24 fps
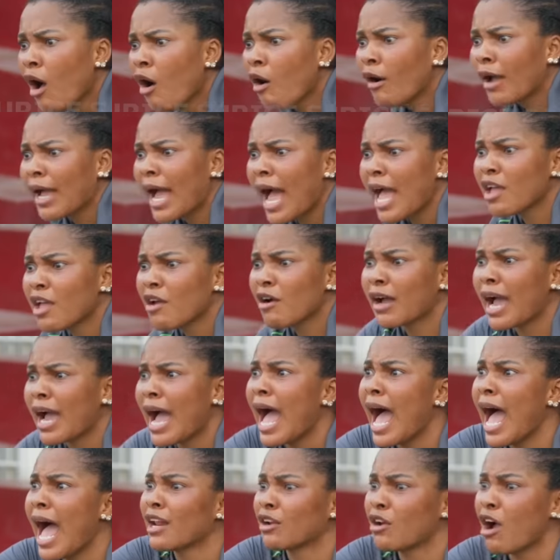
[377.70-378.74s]
Okay, okay,
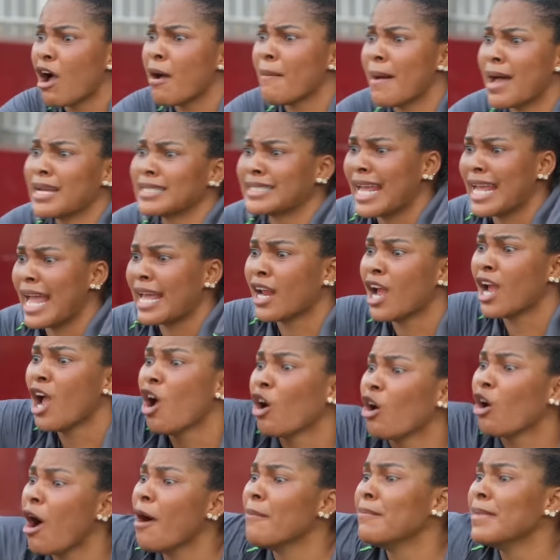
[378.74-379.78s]
and come outside,
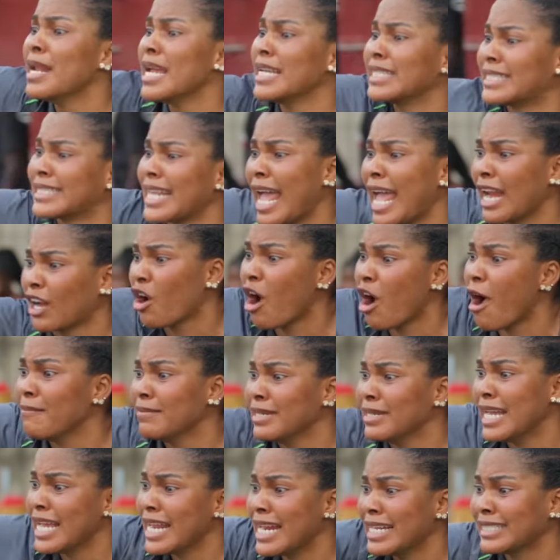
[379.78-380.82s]
come near
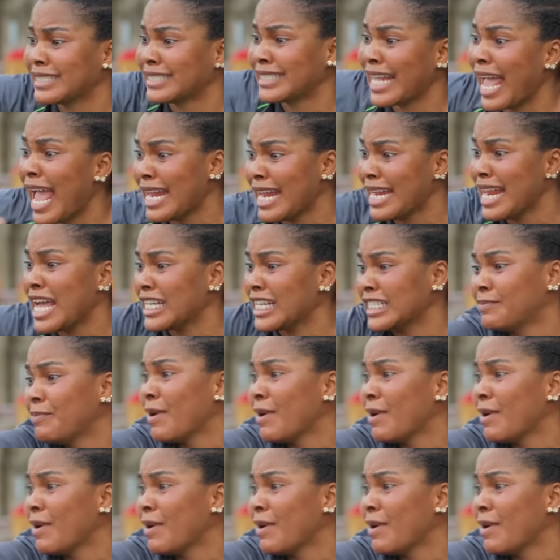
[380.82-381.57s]
this side, that